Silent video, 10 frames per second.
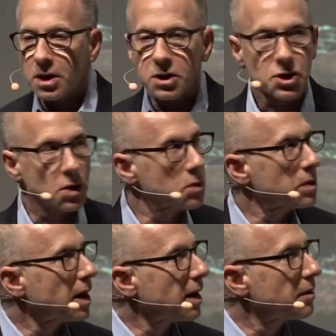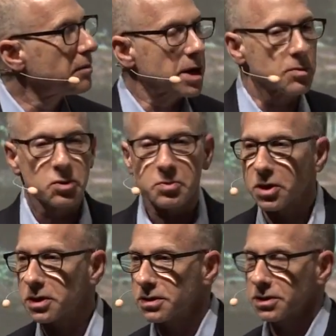So uh, Mayor
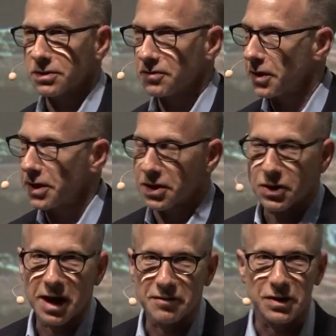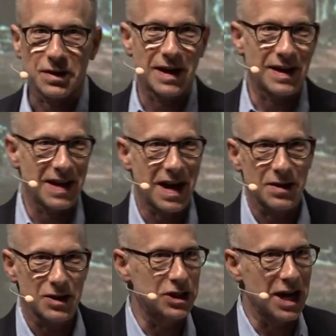Bloomberg's a very clever and
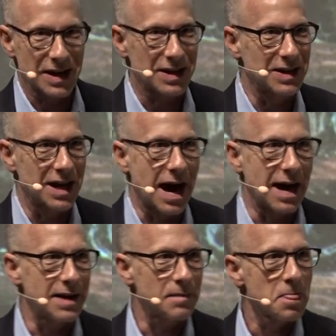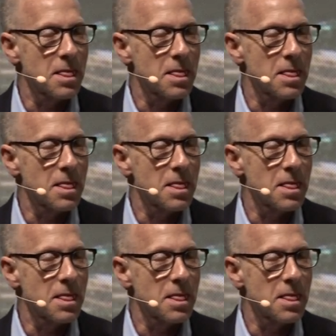energetic guy